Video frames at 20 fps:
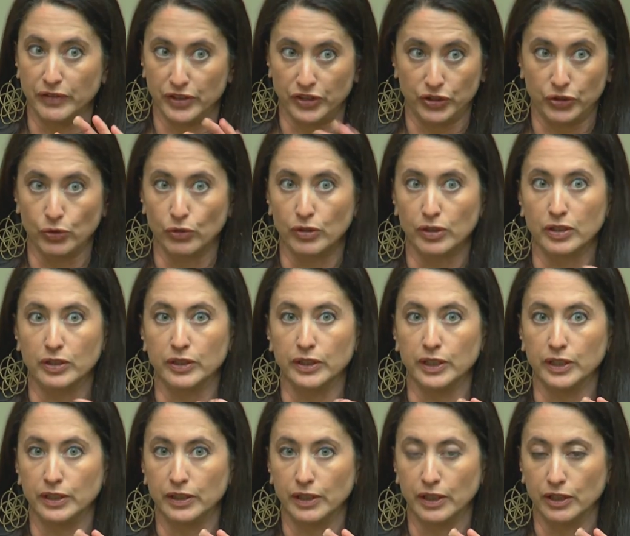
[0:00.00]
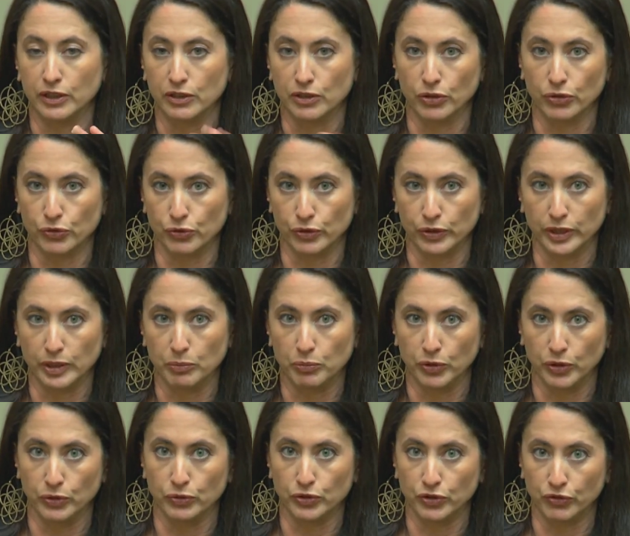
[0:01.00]
historically and culturally
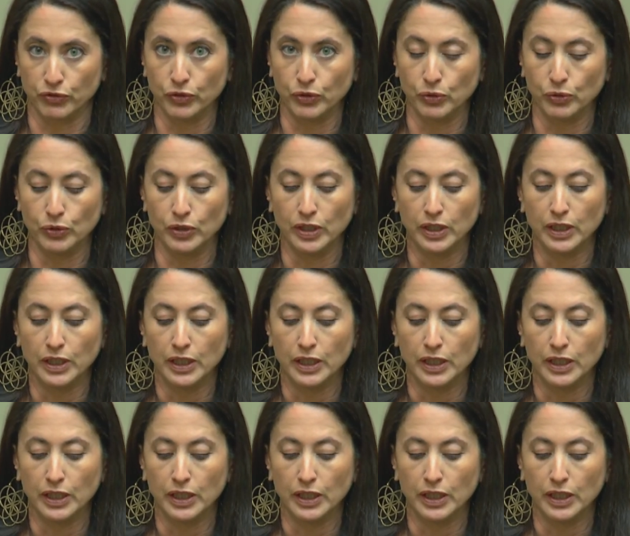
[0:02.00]
produced food.